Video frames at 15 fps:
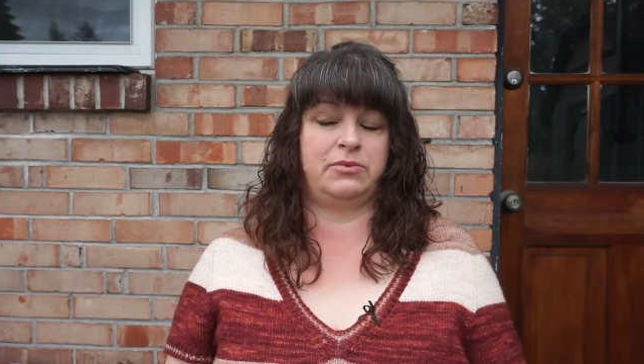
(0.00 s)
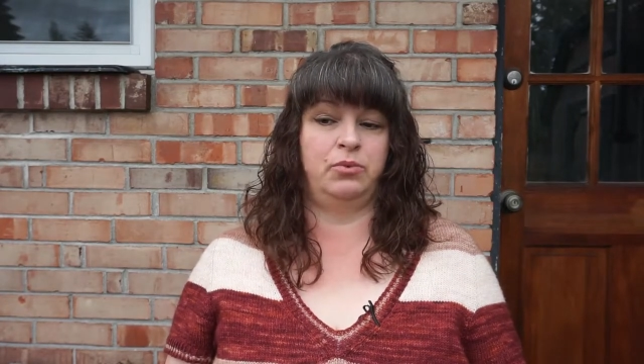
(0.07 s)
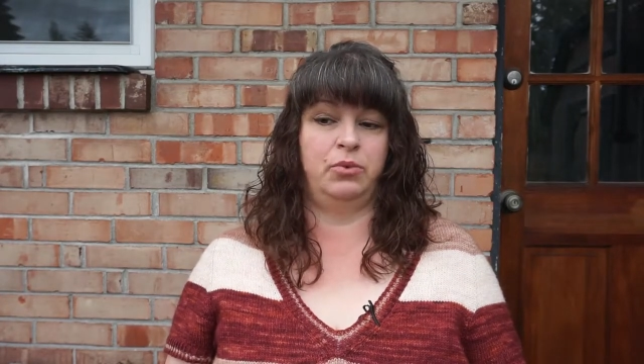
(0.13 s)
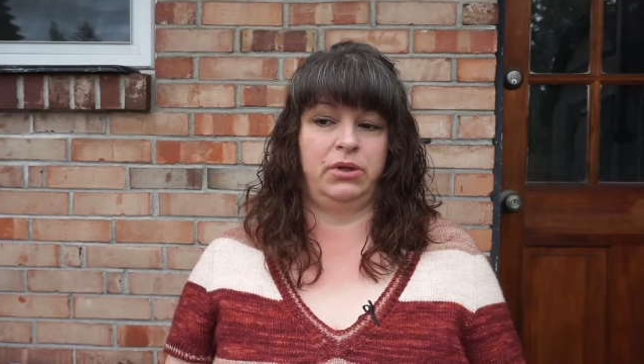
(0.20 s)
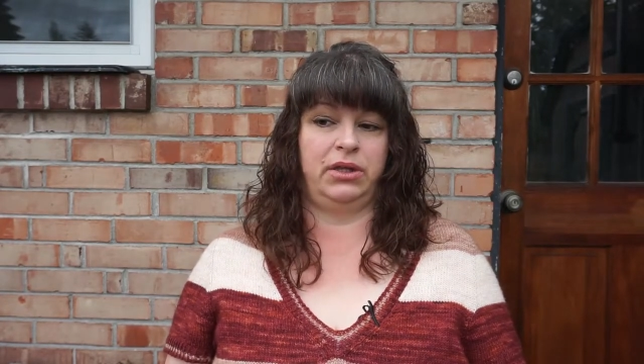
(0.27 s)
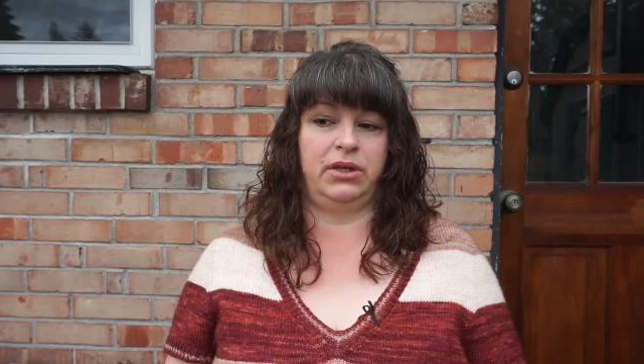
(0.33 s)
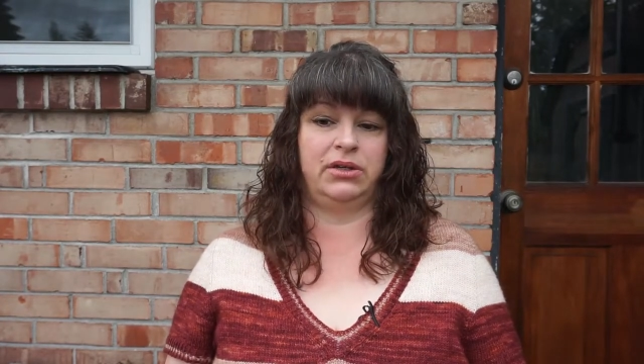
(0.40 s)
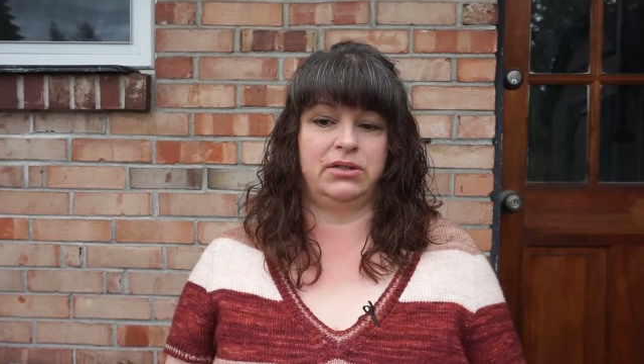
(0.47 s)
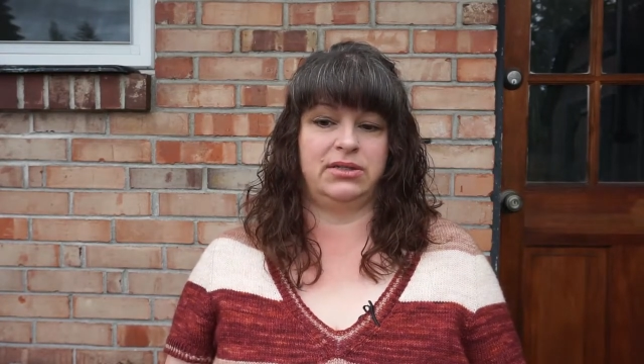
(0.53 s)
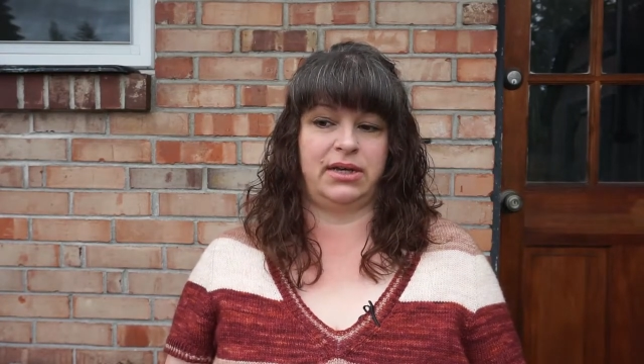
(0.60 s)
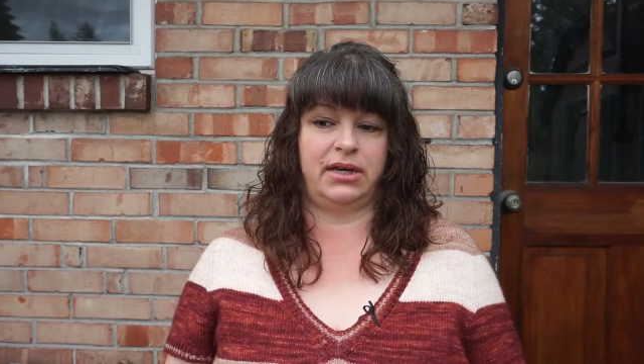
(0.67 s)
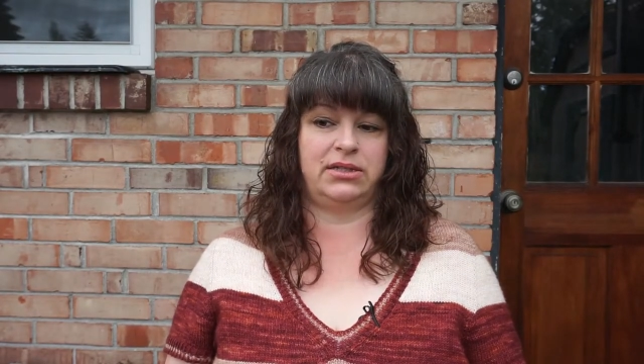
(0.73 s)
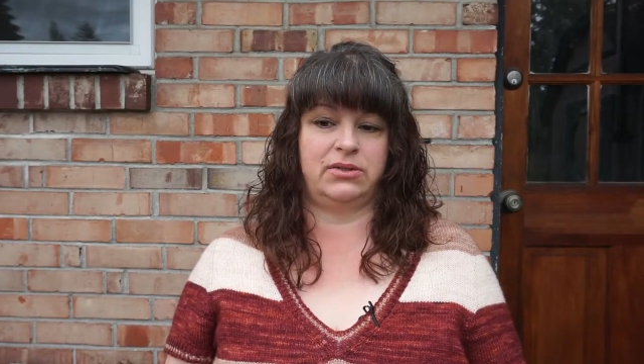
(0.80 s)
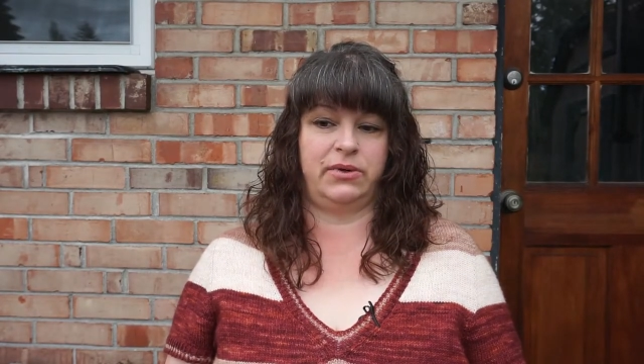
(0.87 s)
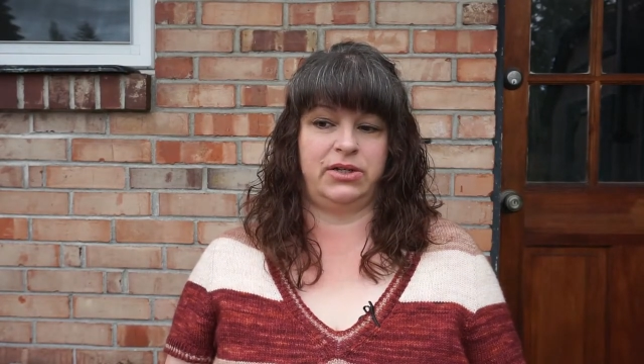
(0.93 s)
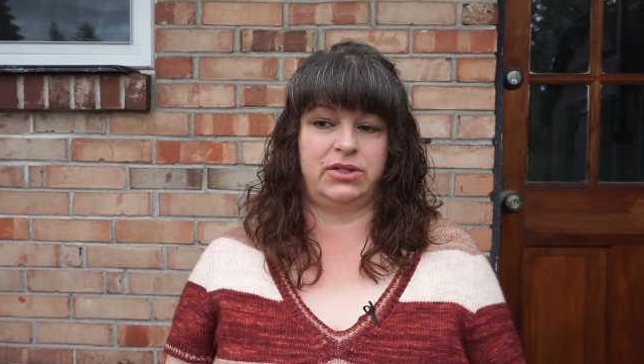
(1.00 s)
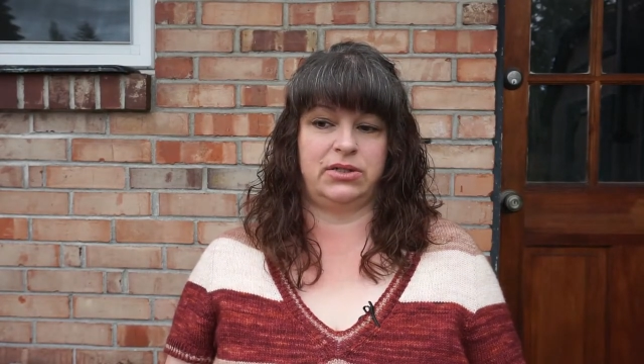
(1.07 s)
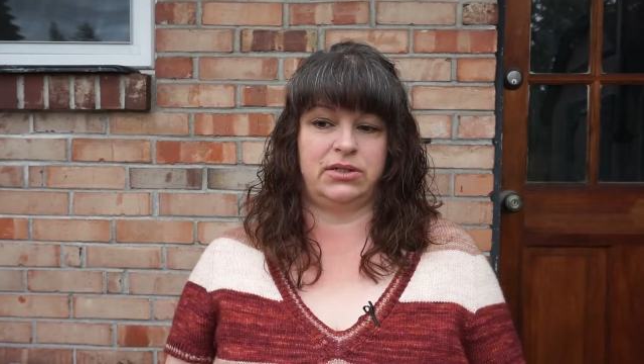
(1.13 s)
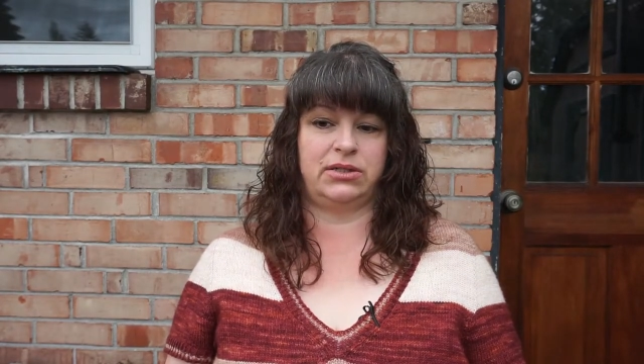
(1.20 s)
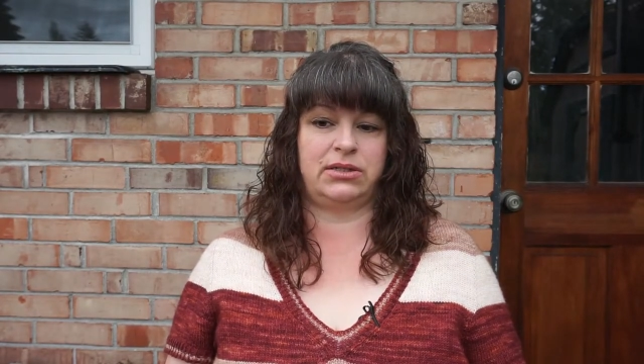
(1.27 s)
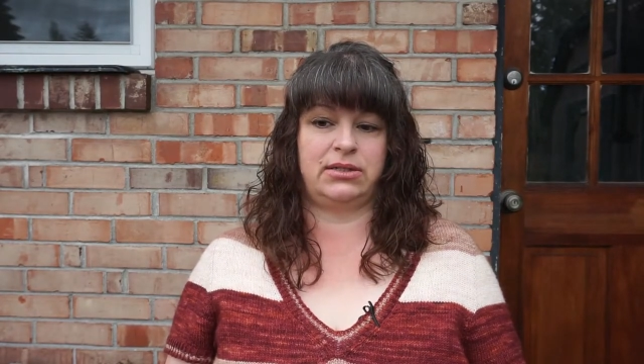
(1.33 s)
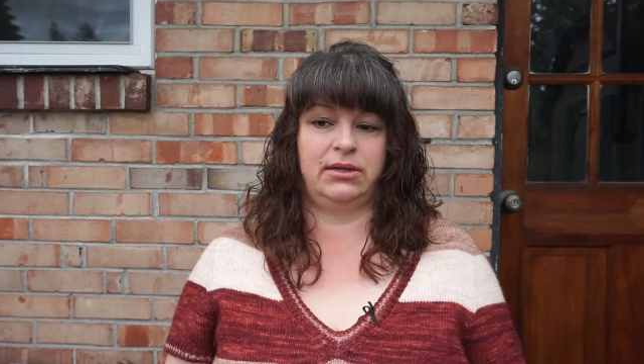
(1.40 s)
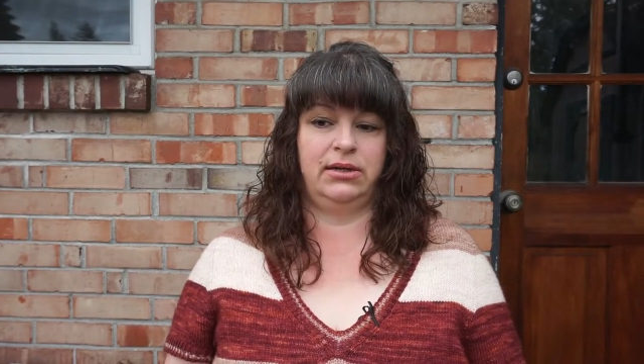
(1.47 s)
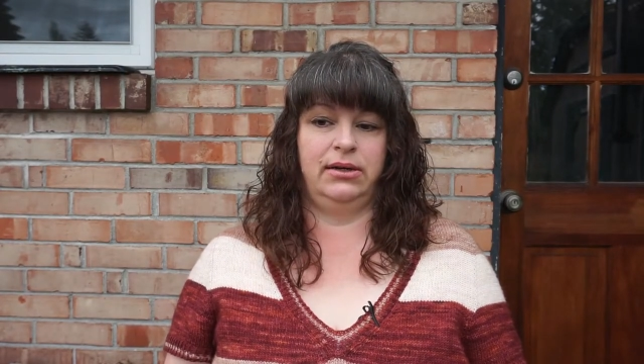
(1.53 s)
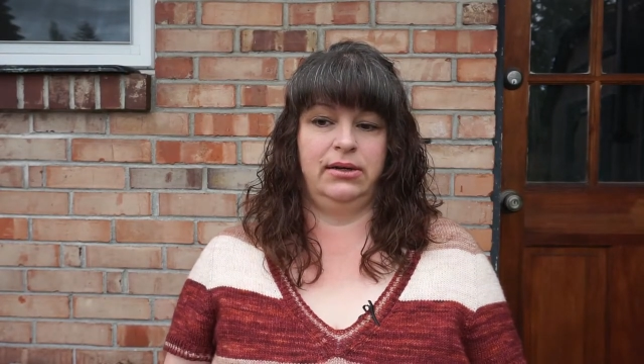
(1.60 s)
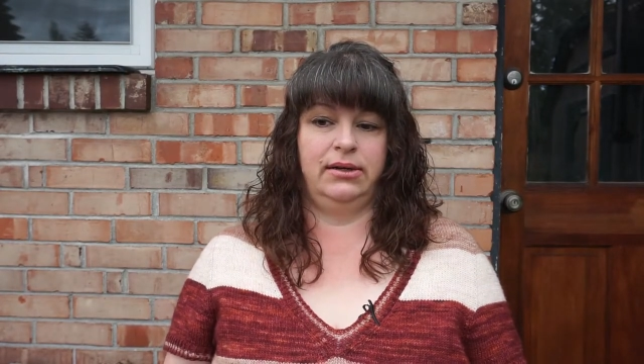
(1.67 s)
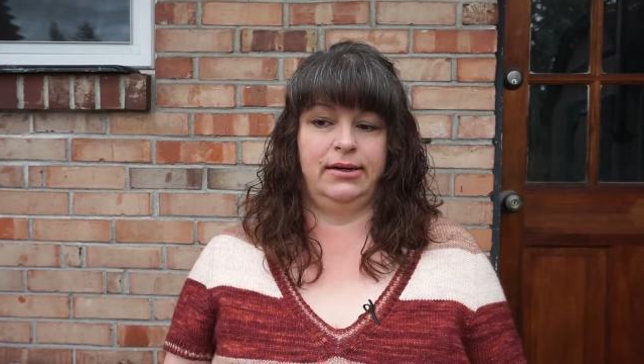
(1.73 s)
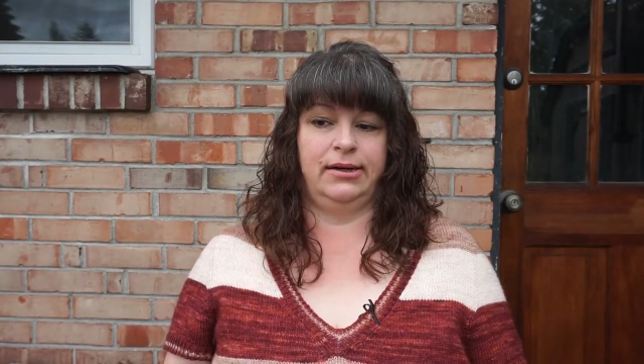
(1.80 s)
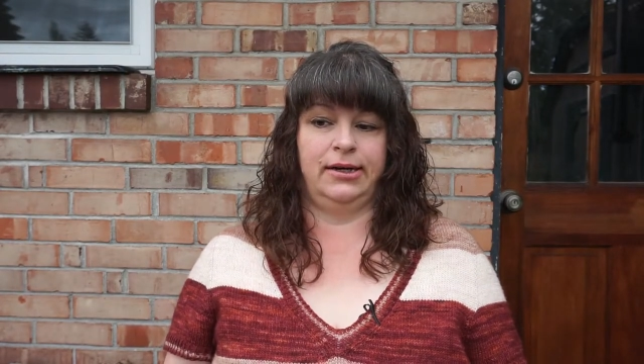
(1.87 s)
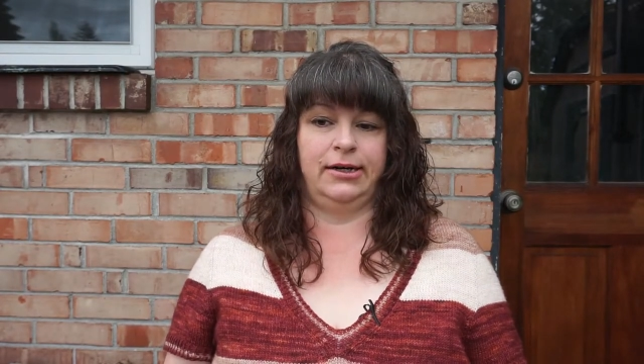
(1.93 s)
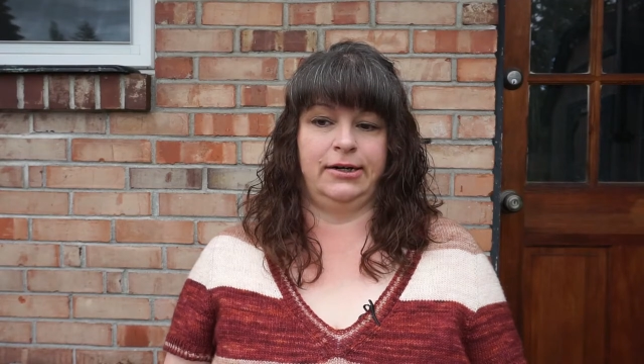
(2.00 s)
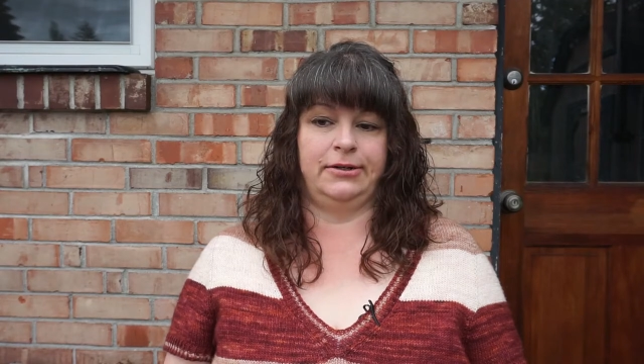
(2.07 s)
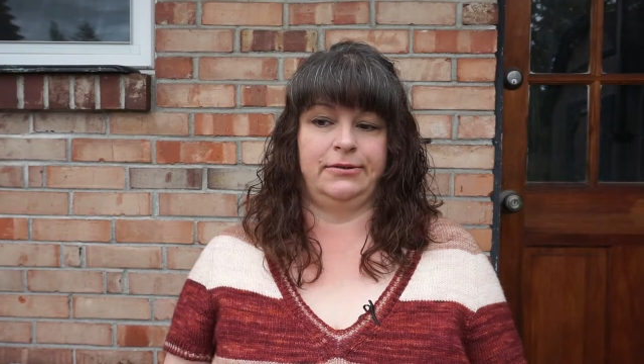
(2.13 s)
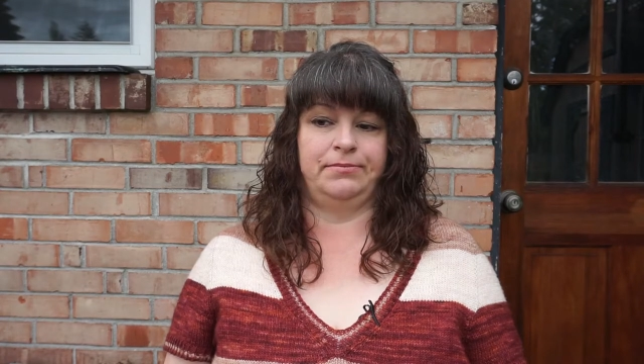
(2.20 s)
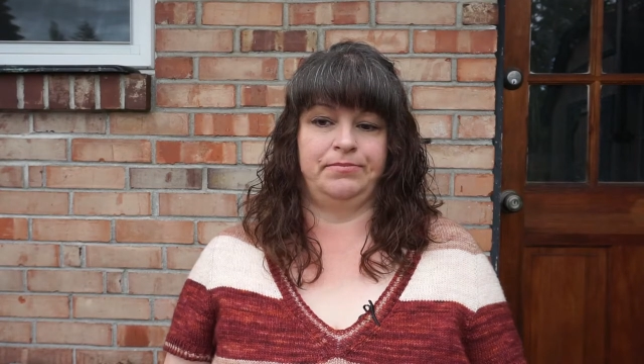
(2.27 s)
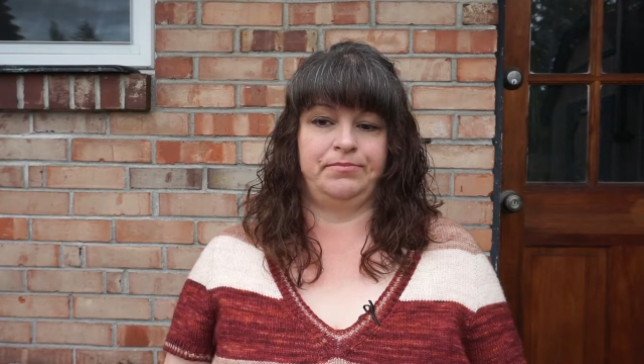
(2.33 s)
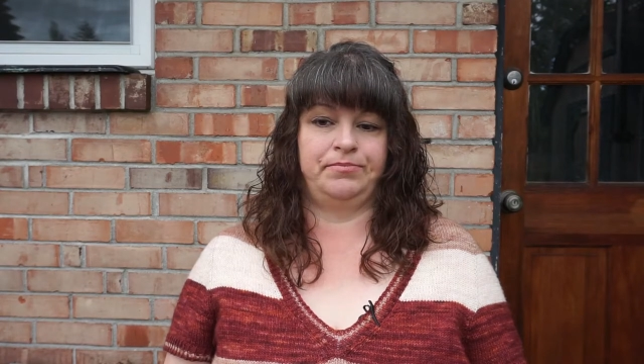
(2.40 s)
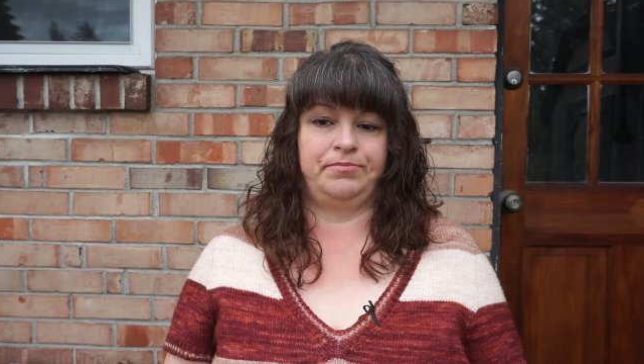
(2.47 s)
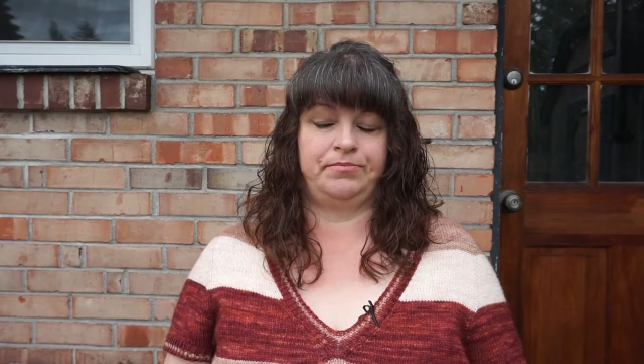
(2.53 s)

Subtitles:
really good size ranges. I